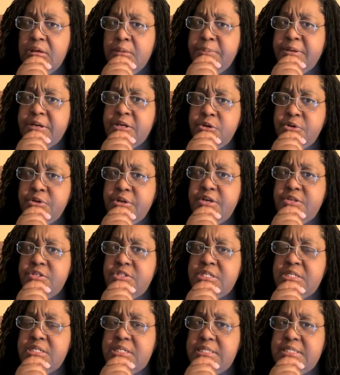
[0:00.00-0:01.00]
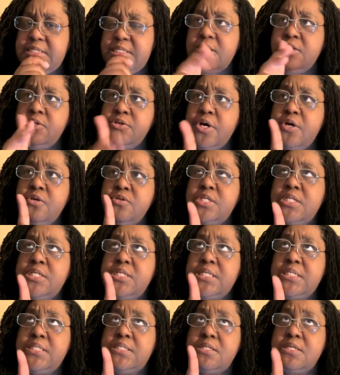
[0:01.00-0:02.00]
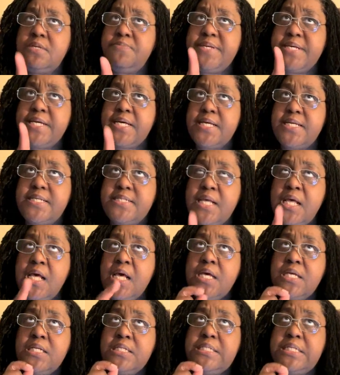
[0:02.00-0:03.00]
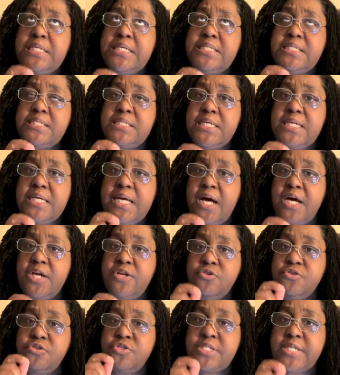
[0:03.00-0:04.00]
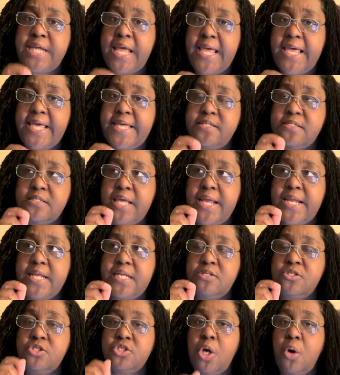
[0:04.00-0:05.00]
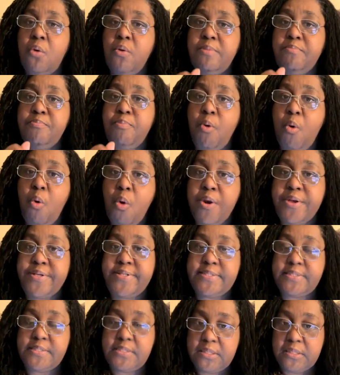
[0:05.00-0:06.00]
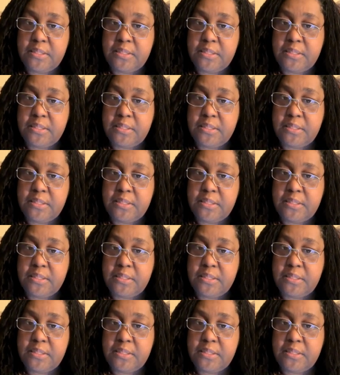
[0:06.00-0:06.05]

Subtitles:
But kudos to DC. Kudos to DC because DC understands that it's so important